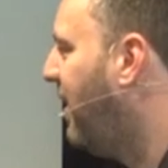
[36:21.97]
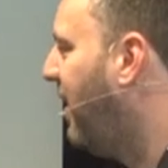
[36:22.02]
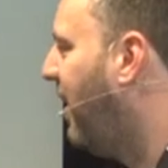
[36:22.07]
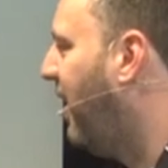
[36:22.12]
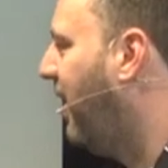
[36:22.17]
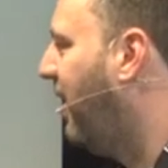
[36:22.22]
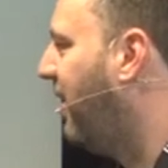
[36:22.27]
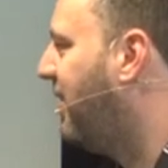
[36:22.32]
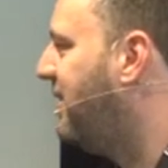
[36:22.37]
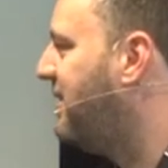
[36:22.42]

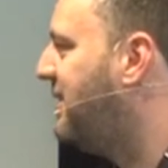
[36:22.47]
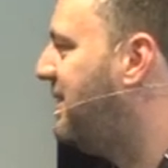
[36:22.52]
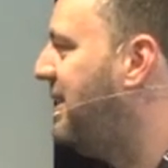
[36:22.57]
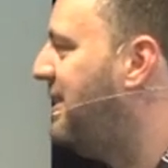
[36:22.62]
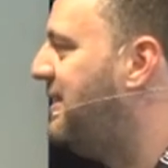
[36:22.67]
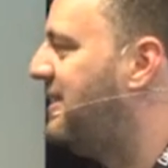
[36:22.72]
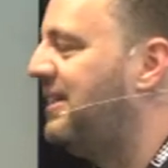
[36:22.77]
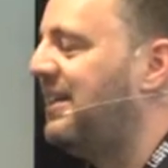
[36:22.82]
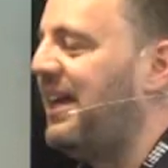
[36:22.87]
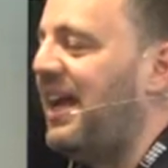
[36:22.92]
Because
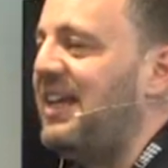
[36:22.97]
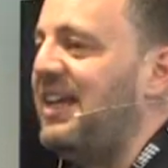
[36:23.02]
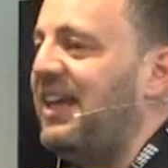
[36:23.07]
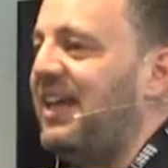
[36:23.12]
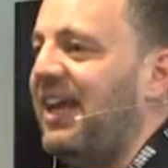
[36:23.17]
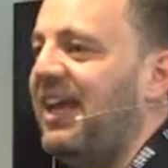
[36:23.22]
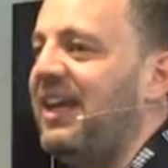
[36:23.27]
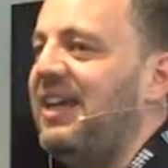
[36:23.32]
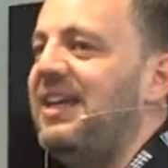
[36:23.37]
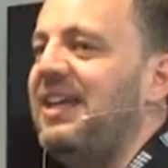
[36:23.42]
these
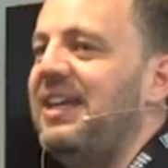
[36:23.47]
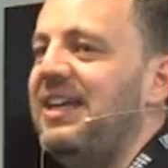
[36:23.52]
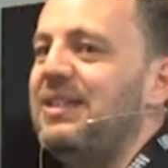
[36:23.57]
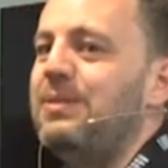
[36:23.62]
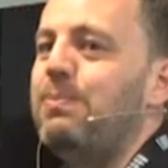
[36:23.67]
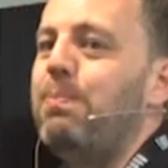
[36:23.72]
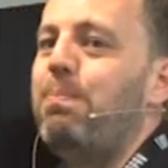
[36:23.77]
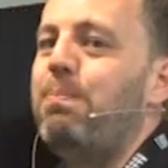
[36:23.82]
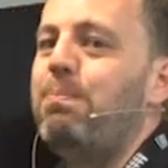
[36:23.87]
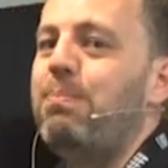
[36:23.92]
8K
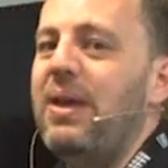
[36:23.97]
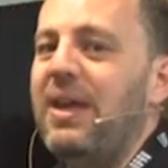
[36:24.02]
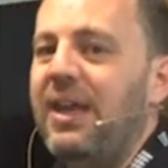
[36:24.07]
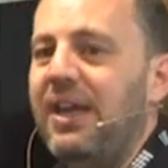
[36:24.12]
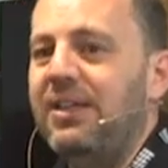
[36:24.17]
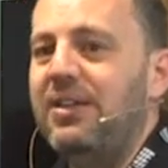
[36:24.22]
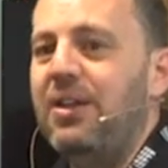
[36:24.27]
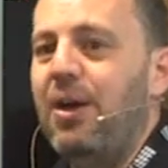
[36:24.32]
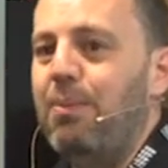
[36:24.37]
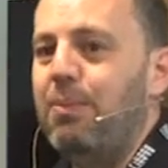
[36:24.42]
is
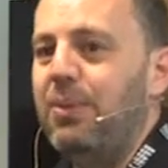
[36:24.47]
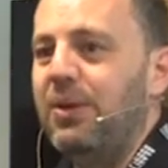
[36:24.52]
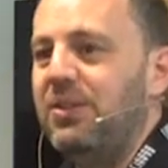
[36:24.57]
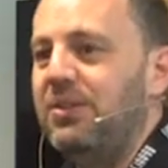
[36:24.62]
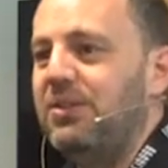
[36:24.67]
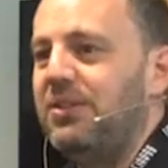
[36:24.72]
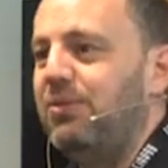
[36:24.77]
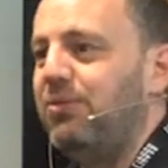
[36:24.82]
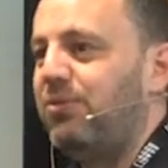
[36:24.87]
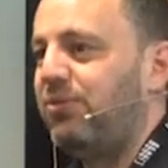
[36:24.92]
big
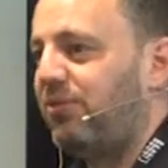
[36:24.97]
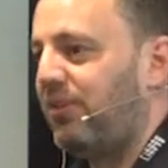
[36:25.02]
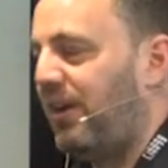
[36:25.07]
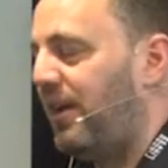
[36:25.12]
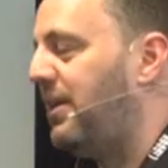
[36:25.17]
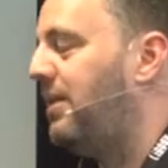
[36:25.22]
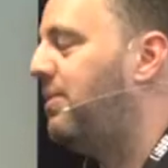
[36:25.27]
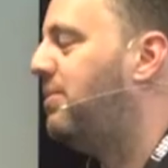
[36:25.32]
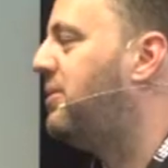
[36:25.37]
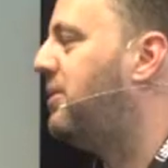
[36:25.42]
numbers in
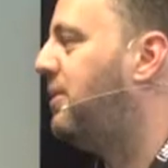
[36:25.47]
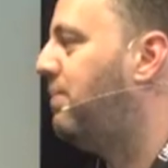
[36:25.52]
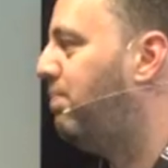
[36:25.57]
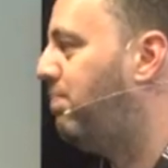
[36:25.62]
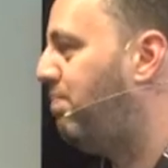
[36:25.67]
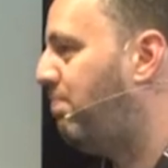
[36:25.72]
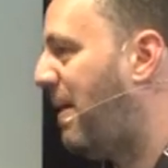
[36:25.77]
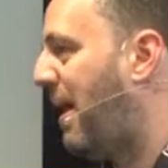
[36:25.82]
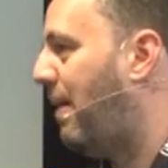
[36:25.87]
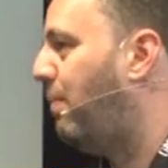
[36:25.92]
frames, in
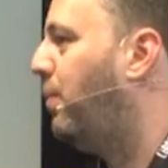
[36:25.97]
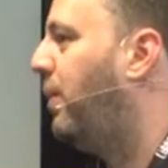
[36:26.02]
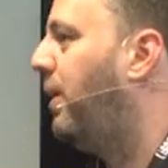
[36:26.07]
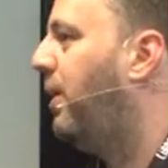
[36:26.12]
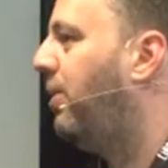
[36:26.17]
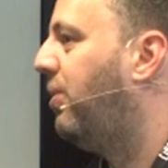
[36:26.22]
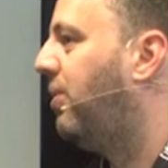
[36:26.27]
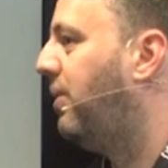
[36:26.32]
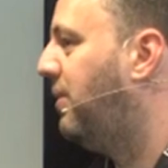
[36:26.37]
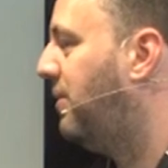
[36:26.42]

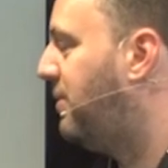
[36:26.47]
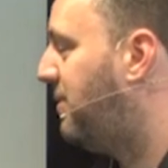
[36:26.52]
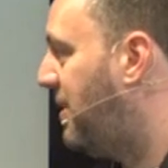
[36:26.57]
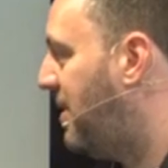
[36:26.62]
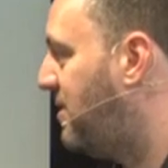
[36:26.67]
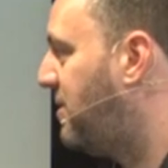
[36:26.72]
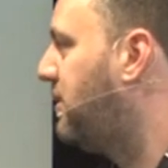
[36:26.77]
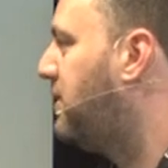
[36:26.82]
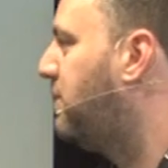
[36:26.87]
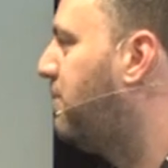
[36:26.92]
bandwidth, in
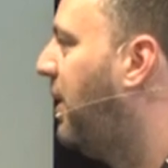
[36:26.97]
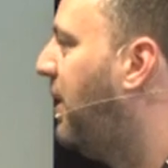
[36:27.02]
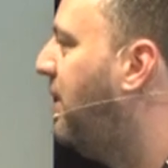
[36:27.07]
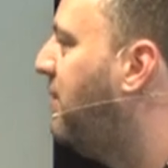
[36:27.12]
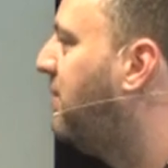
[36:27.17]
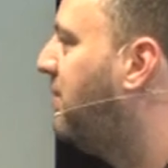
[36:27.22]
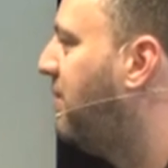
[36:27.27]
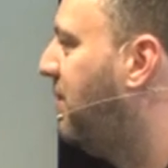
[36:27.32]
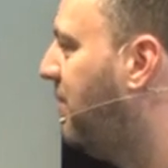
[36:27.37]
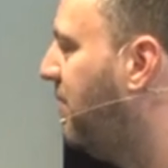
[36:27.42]
disk
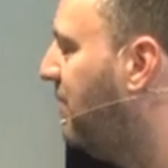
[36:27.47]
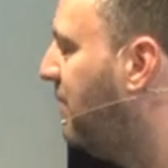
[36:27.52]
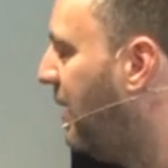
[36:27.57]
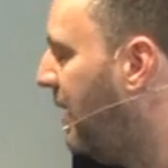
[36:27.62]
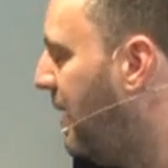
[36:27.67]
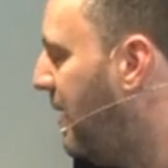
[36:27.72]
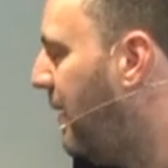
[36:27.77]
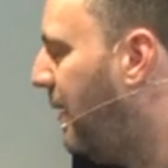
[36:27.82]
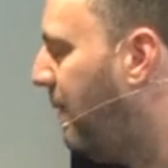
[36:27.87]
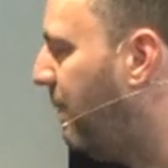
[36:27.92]
space, in
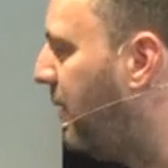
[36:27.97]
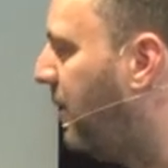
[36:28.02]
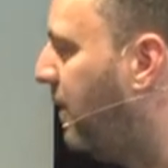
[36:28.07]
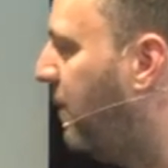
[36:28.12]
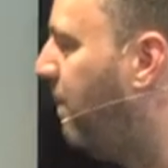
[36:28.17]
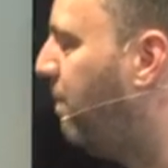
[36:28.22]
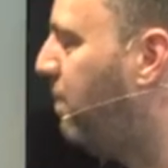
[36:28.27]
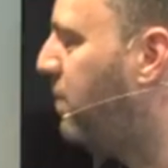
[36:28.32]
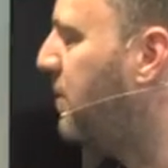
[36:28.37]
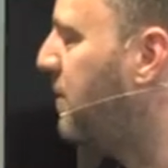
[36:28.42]

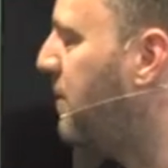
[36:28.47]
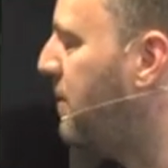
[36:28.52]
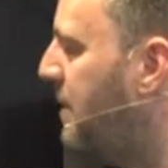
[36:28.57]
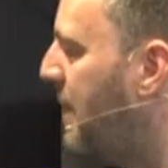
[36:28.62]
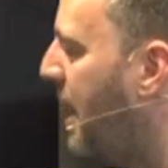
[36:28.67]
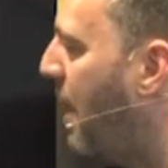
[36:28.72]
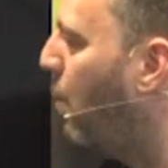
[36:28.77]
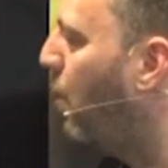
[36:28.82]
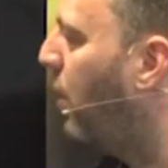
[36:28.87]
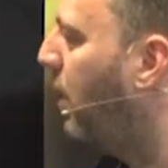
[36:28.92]

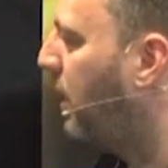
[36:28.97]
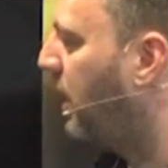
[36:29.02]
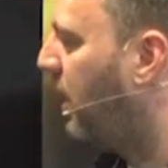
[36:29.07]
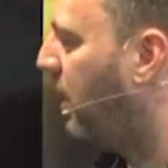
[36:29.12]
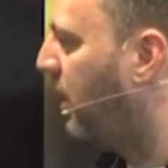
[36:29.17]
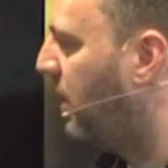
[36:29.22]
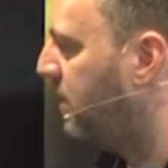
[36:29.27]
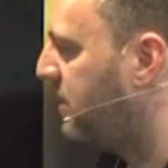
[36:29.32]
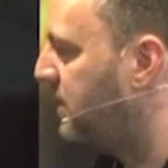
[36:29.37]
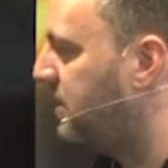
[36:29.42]
network
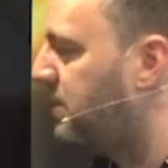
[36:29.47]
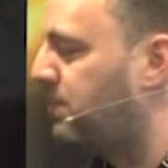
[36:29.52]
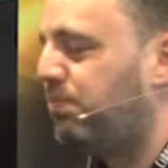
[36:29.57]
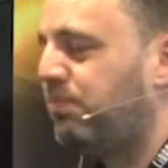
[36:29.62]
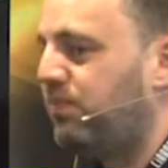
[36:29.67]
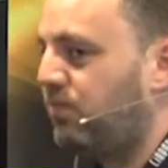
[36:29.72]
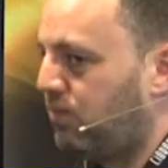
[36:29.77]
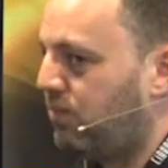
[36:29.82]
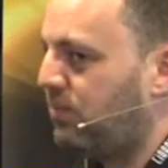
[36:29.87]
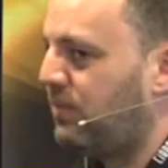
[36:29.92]
cards.
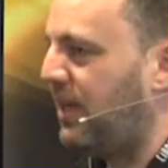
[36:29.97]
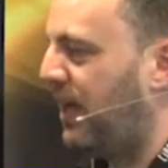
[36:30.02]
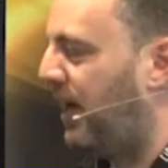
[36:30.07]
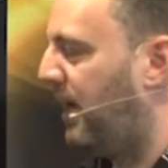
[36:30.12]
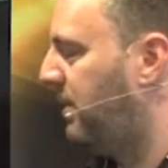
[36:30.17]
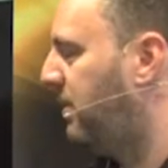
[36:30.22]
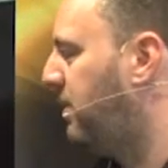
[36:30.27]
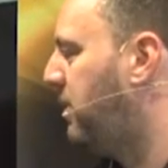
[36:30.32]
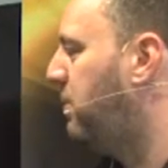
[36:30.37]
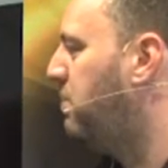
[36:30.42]

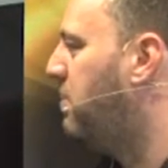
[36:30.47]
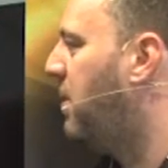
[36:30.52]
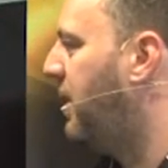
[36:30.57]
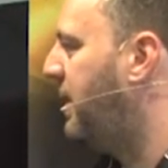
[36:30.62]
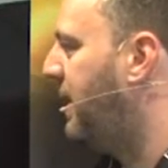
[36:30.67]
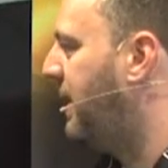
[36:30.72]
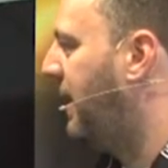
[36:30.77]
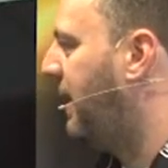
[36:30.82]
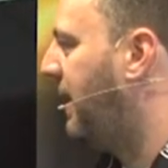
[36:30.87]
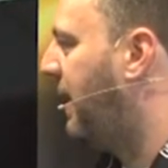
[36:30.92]
You might
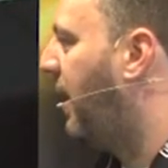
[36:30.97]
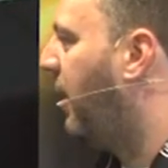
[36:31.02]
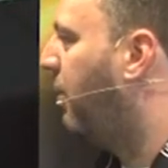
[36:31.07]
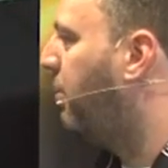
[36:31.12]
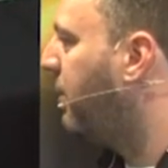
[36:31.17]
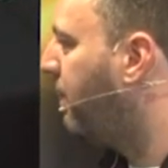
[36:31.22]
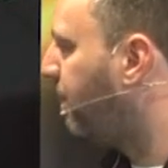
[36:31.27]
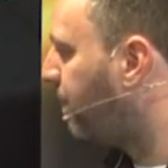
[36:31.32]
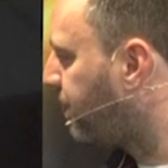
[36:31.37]
need a little help.